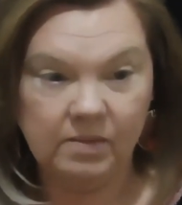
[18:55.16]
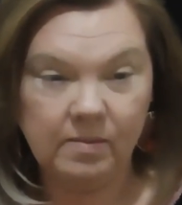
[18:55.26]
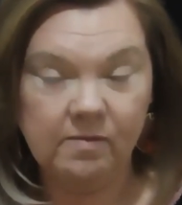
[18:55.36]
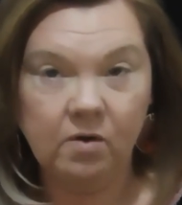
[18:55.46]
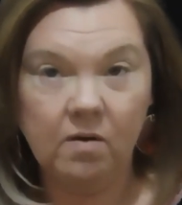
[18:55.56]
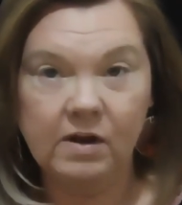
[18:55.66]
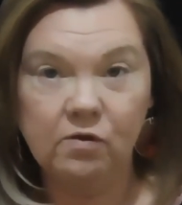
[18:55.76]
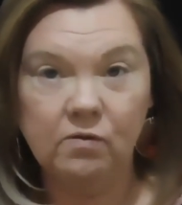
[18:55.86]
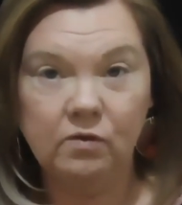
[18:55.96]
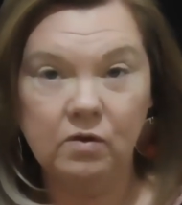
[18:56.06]
maybe
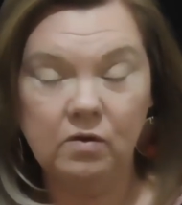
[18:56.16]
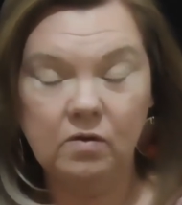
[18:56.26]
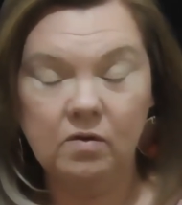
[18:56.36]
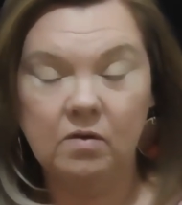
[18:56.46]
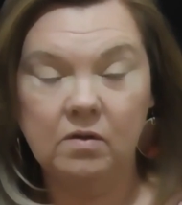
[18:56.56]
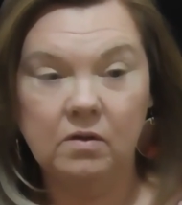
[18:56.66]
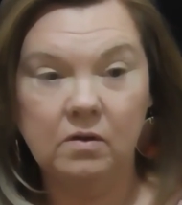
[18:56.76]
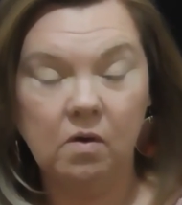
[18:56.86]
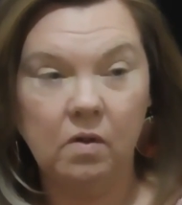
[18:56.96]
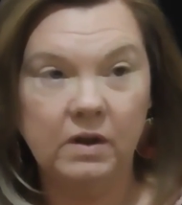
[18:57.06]
500 views.
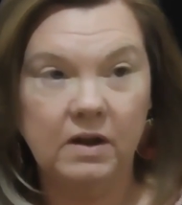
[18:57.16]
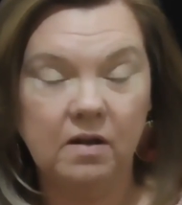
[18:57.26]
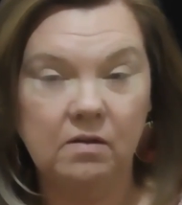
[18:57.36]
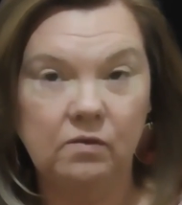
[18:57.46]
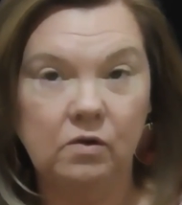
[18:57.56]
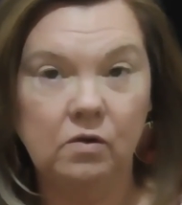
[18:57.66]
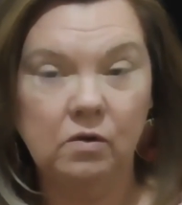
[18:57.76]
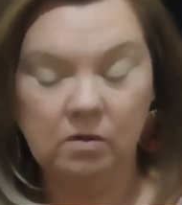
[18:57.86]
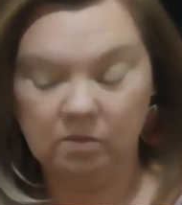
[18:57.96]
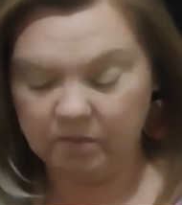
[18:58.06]
Not the last
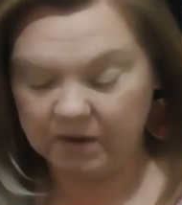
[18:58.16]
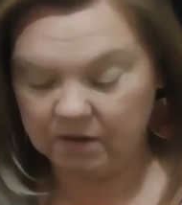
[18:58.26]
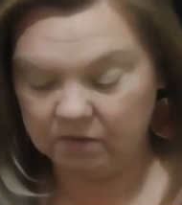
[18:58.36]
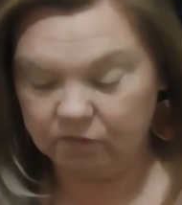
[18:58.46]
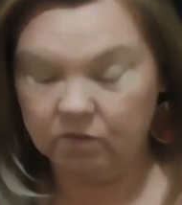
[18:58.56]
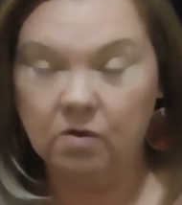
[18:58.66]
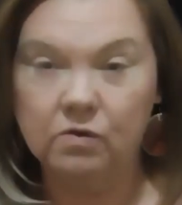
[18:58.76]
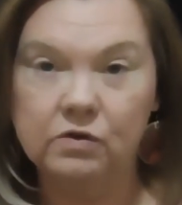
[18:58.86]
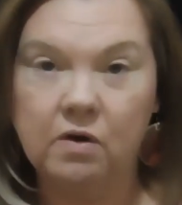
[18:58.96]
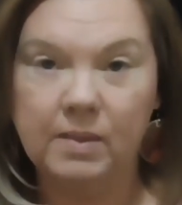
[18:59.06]
few, but for a
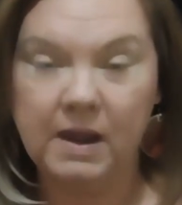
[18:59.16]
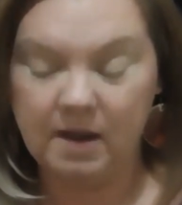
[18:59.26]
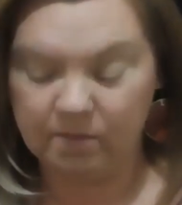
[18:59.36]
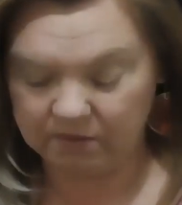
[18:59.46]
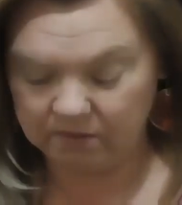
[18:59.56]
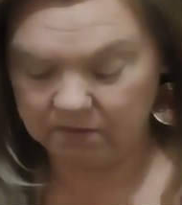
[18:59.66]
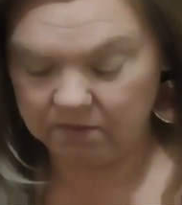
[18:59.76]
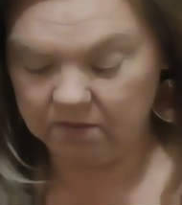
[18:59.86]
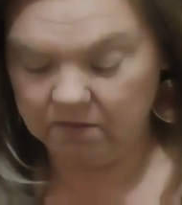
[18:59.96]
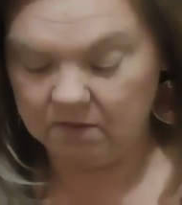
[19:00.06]
long time that happened.
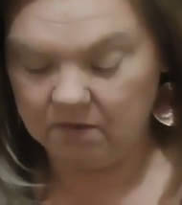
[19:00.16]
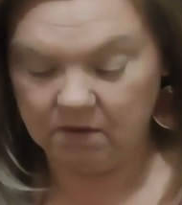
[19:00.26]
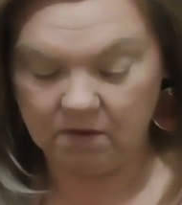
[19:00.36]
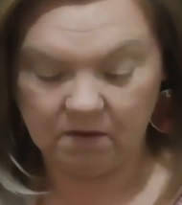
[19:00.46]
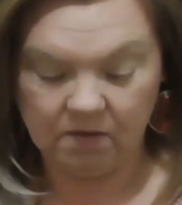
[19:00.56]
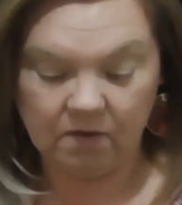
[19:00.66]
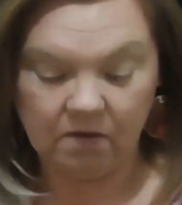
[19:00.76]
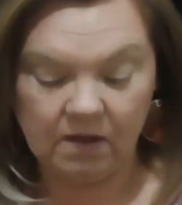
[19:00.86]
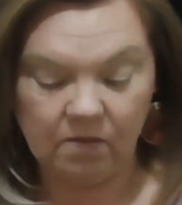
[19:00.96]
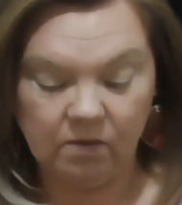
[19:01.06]
So
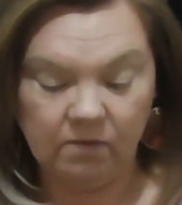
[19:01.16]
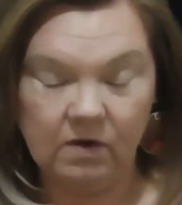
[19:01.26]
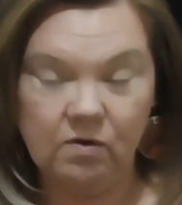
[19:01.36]
that was